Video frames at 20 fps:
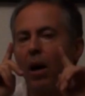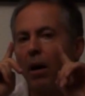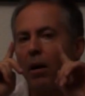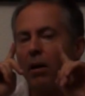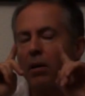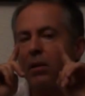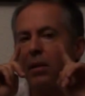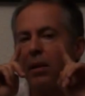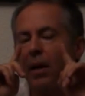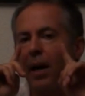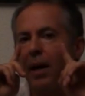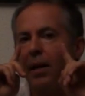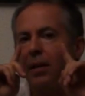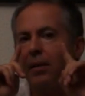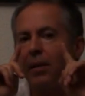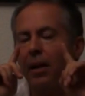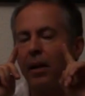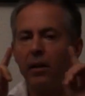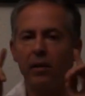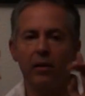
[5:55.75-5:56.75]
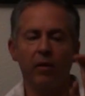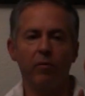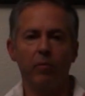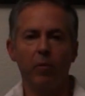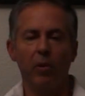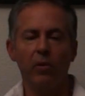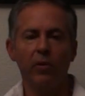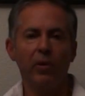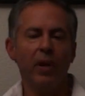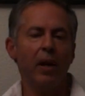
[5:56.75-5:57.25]
eyesight of
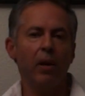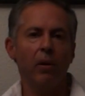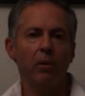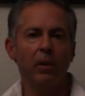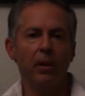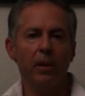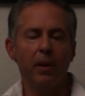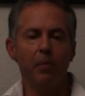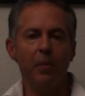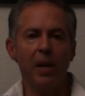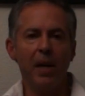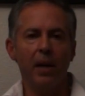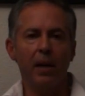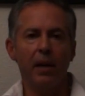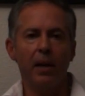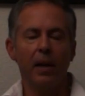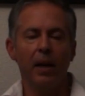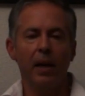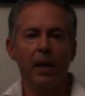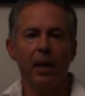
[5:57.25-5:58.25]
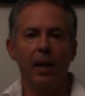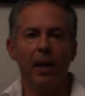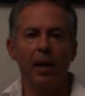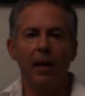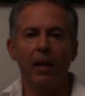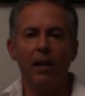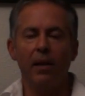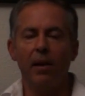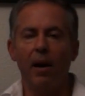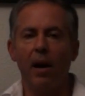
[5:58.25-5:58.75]
both elderly men,
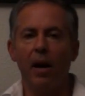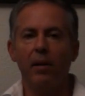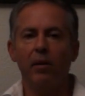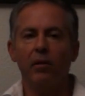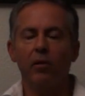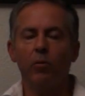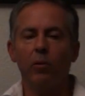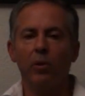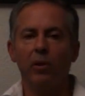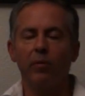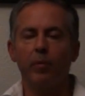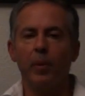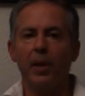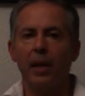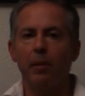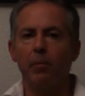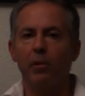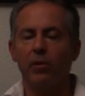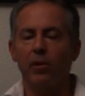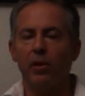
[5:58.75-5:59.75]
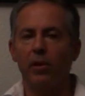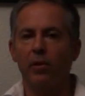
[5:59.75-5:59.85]
neither will have been able to